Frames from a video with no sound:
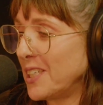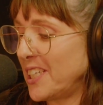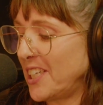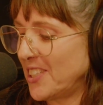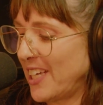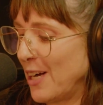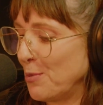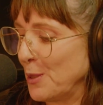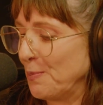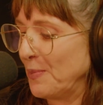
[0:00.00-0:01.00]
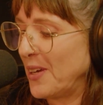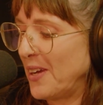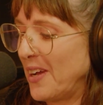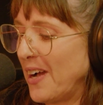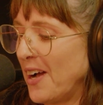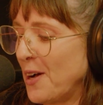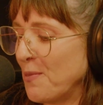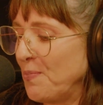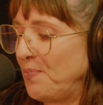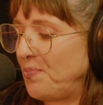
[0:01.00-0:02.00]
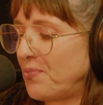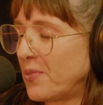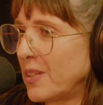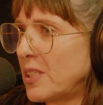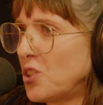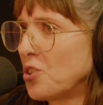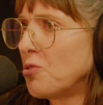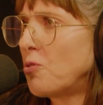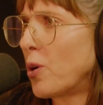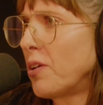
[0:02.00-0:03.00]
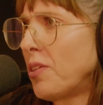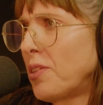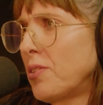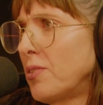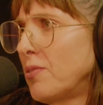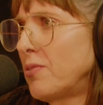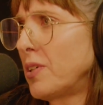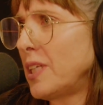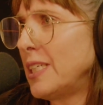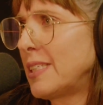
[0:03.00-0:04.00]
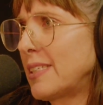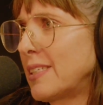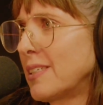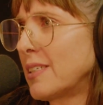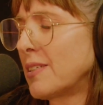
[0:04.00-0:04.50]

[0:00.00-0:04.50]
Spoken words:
Really good album. Is this your 4th release?